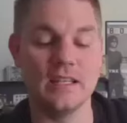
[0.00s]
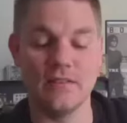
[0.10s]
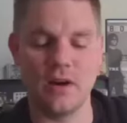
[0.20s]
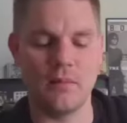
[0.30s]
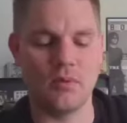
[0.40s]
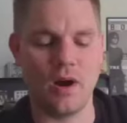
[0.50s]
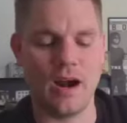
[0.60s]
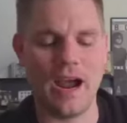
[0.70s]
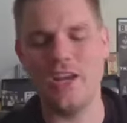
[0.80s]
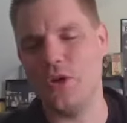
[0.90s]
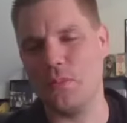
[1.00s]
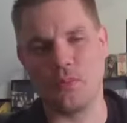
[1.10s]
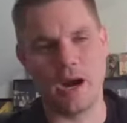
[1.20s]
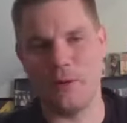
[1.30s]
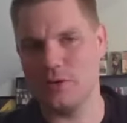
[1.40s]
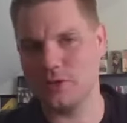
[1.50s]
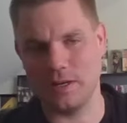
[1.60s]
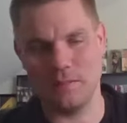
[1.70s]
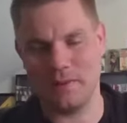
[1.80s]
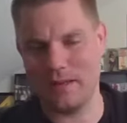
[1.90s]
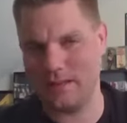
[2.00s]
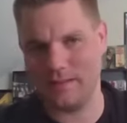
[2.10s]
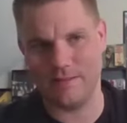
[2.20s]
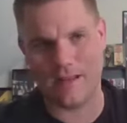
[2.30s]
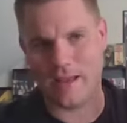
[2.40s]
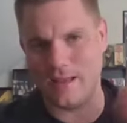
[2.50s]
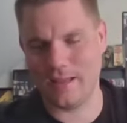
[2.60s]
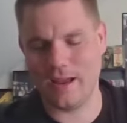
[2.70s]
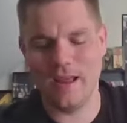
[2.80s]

into living on prayer. I knew prayer was going to be. Uh,